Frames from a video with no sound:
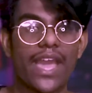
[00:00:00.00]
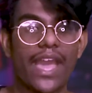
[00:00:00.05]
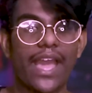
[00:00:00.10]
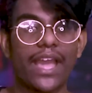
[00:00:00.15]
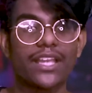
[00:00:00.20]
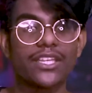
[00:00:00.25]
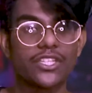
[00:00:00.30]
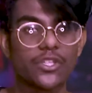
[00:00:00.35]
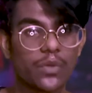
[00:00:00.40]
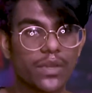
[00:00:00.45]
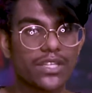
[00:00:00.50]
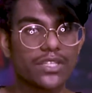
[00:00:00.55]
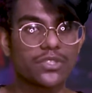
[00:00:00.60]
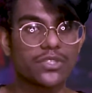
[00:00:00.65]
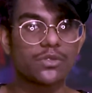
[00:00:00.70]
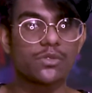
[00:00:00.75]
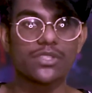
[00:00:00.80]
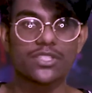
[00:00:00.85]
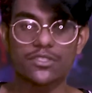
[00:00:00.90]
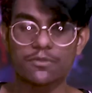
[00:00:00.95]
and you can
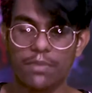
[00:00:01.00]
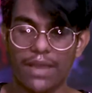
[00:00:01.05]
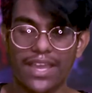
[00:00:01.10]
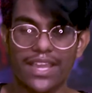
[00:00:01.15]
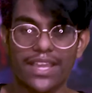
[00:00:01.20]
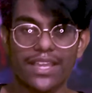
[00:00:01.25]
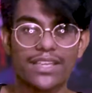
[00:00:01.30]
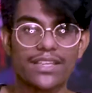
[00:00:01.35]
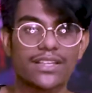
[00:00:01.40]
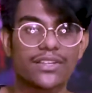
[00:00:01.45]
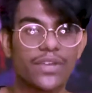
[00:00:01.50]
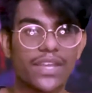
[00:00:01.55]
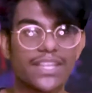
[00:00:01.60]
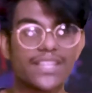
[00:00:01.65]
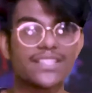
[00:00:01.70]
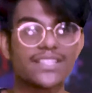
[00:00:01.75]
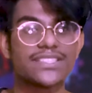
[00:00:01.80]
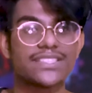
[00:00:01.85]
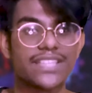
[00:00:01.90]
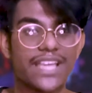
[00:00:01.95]
do this by
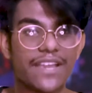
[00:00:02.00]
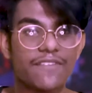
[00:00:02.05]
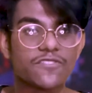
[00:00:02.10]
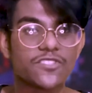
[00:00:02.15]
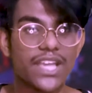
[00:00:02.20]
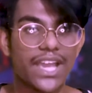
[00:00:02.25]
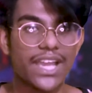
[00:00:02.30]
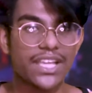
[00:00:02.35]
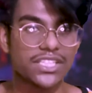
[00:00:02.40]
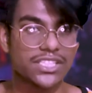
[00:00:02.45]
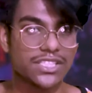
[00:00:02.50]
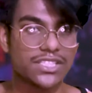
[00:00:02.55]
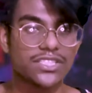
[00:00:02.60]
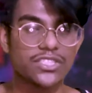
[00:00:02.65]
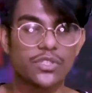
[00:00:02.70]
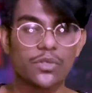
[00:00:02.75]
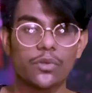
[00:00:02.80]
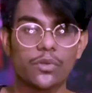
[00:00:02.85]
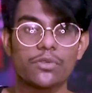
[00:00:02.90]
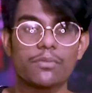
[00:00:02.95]
creating saved sessions.
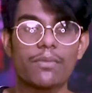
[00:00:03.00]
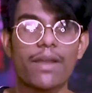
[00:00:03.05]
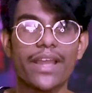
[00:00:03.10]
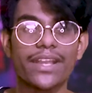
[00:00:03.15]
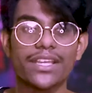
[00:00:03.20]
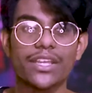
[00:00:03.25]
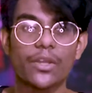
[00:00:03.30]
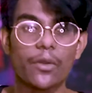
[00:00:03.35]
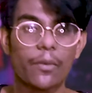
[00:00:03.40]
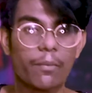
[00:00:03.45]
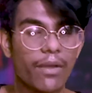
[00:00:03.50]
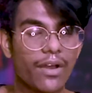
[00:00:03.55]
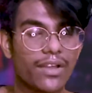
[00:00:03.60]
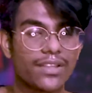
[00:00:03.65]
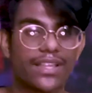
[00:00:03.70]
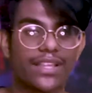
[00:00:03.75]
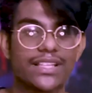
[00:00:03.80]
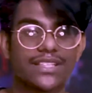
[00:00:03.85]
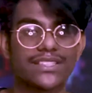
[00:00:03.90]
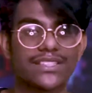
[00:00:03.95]
You might know about
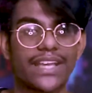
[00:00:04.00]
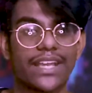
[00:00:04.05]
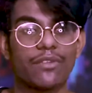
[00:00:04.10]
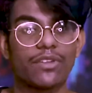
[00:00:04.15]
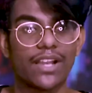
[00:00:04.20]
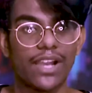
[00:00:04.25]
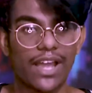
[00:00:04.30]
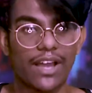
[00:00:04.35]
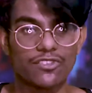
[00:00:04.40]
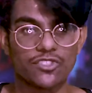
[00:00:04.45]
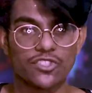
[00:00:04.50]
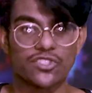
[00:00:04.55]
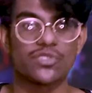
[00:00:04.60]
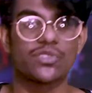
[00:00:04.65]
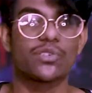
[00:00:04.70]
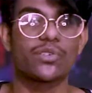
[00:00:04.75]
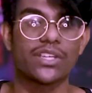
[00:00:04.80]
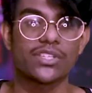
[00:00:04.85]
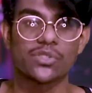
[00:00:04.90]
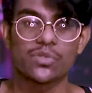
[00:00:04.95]
the SendWin allows you to
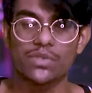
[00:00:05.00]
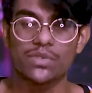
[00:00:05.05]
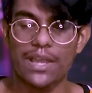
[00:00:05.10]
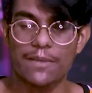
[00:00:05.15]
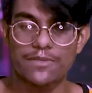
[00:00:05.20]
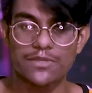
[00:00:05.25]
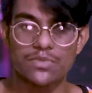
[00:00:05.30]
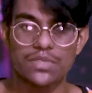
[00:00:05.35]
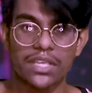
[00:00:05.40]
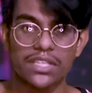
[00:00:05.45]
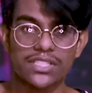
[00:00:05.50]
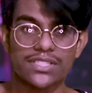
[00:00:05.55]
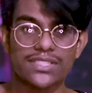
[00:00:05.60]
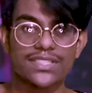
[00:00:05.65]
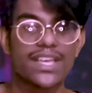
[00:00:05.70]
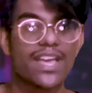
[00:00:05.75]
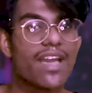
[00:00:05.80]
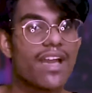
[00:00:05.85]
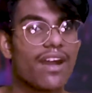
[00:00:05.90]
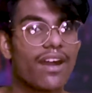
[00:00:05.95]
create 2 types of sessions:
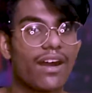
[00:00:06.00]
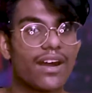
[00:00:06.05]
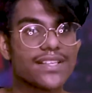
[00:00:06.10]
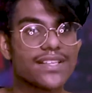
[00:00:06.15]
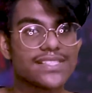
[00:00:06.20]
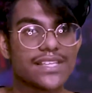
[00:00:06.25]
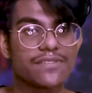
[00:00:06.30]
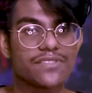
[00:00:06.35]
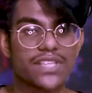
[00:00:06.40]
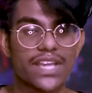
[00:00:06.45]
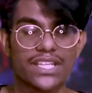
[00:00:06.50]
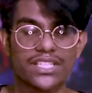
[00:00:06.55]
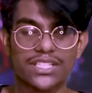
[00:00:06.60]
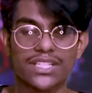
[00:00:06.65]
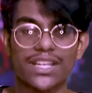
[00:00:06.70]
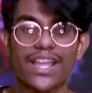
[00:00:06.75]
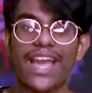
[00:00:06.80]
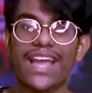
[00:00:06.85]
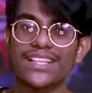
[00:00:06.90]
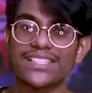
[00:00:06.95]
unsaved session
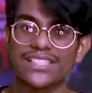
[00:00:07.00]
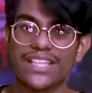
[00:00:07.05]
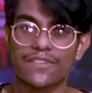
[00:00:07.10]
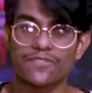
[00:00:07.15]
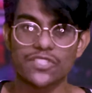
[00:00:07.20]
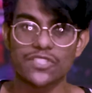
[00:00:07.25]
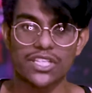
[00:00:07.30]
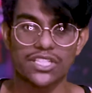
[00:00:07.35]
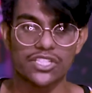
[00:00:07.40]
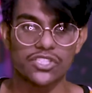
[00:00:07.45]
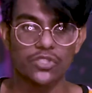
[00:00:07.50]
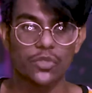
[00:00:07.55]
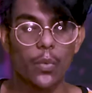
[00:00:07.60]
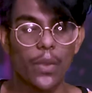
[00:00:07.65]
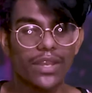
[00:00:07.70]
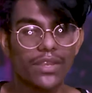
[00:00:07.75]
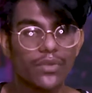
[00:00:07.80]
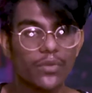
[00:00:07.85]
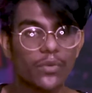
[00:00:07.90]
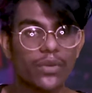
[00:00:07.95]
and a saved session. So
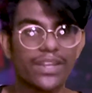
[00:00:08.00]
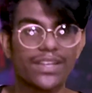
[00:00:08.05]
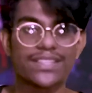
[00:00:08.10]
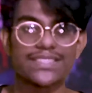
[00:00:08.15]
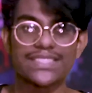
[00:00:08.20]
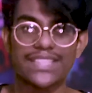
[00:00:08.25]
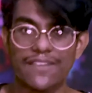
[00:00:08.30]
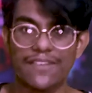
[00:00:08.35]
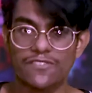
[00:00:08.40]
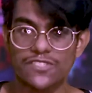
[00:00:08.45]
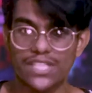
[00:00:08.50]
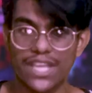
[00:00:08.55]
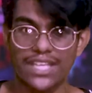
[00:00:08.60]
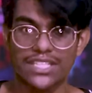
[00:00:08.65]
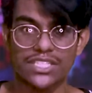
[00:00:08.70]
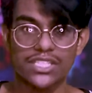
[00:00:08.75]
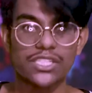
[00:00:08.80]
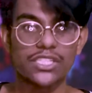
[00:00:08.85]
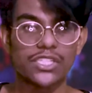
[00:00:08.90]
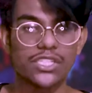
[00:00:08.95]
when you create a saved
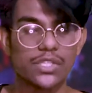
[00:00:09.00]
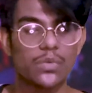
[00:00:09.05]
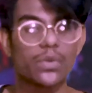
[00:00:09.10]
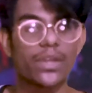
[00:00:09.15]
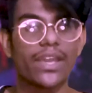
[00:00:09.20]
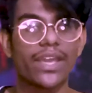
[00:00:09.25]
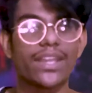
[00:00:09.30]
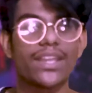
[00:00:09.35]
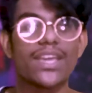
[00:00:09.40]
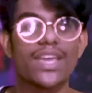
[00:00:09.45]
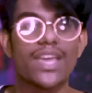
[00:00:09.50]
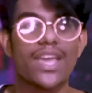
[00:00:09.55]
session, you can